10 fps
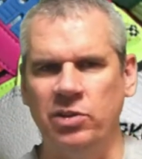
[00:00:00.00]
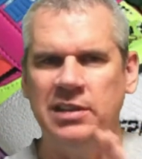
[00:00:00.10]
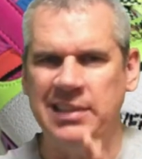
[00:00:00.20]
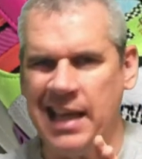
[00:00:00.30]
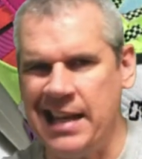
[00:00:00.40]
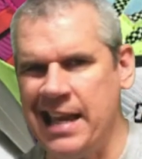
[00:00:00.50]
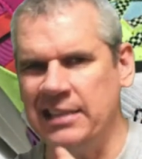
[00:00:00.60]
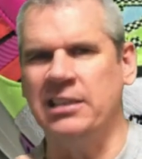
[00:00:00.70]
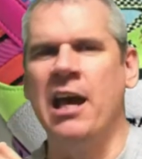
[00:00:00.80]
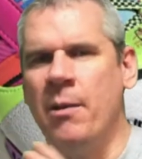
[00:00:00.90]
So the
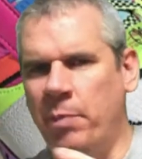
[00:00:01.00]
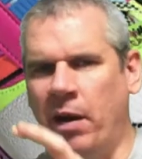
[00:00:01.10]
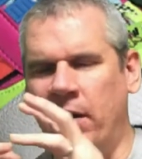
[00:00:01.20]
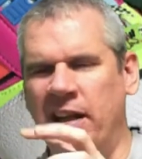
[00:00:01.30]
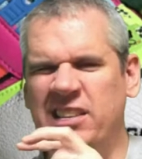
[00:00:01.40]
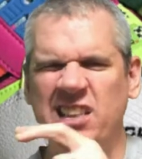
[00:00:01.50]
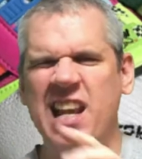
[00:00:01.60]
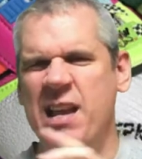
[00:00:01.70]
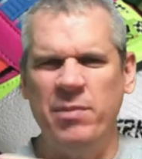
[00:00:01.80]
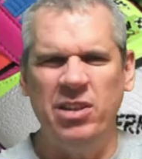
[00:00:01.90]
ZX part is the
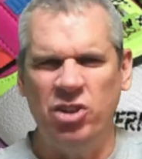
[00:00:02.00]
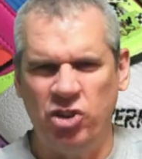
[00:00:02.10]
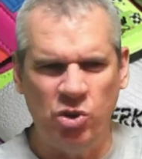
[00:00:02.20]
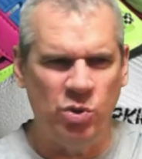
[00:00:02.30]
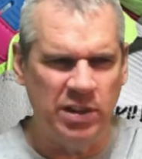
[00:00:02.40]
name of the shoe,